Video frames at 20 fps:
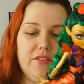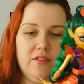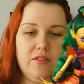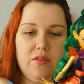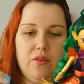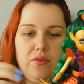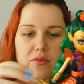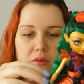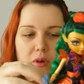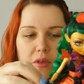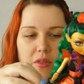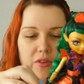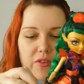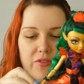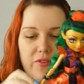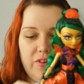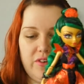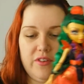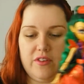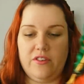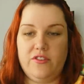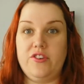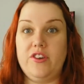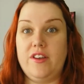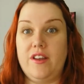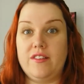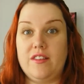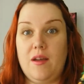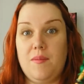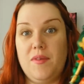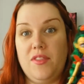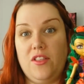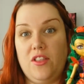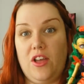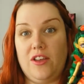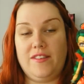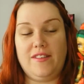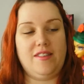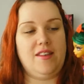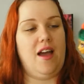I'm going to go through all those first, because she does come with a
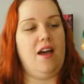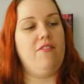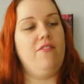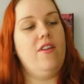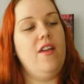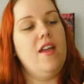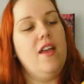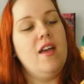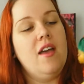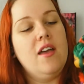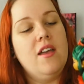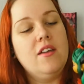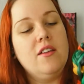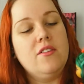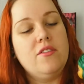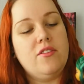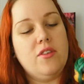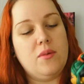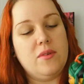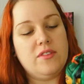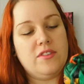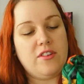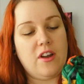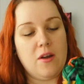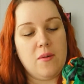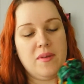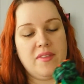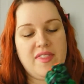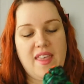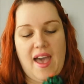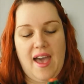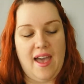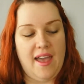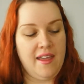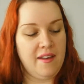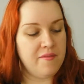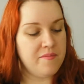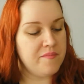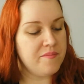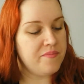lot of stuff. So we'll start with
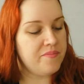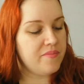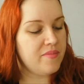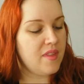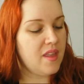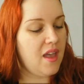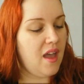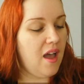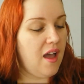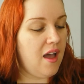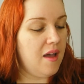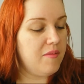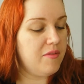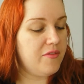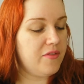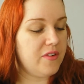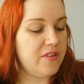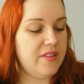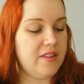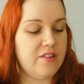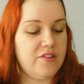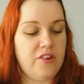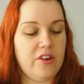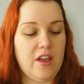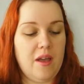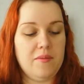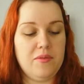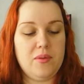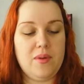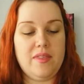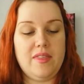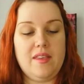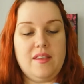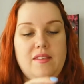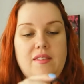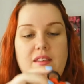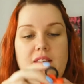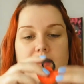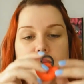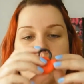that. First thing she comes with
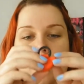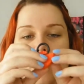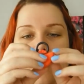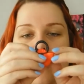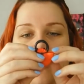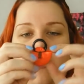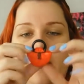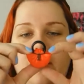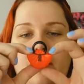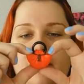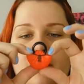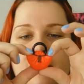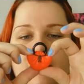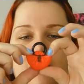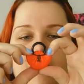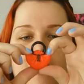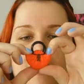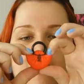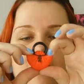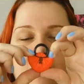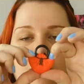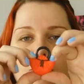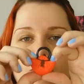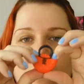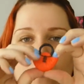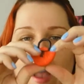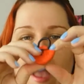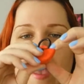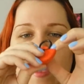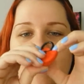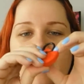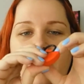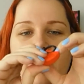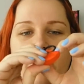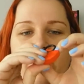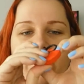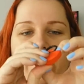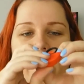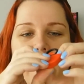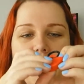is this purse. It's a
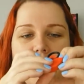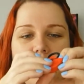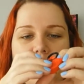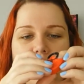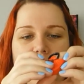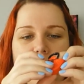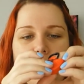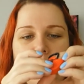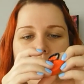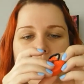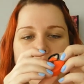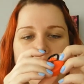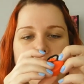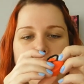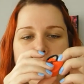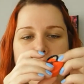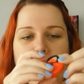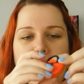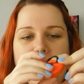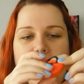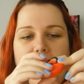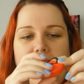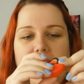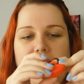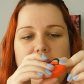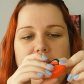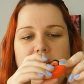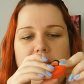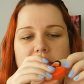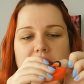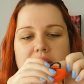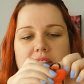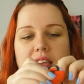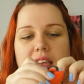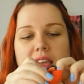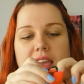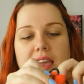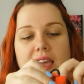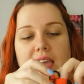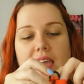red fan-shaped purse with black handles,
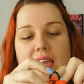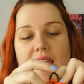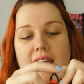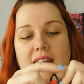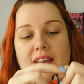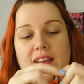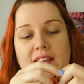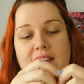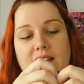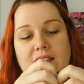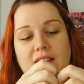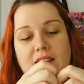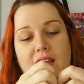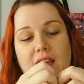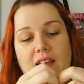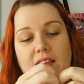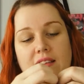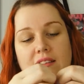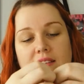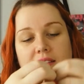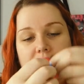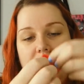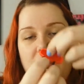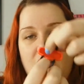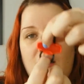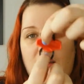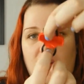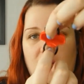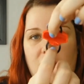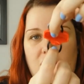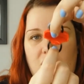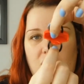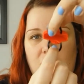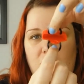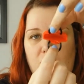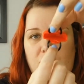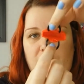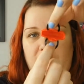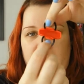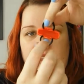and it does
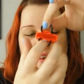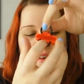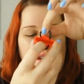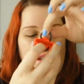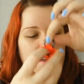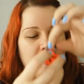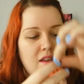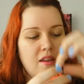open.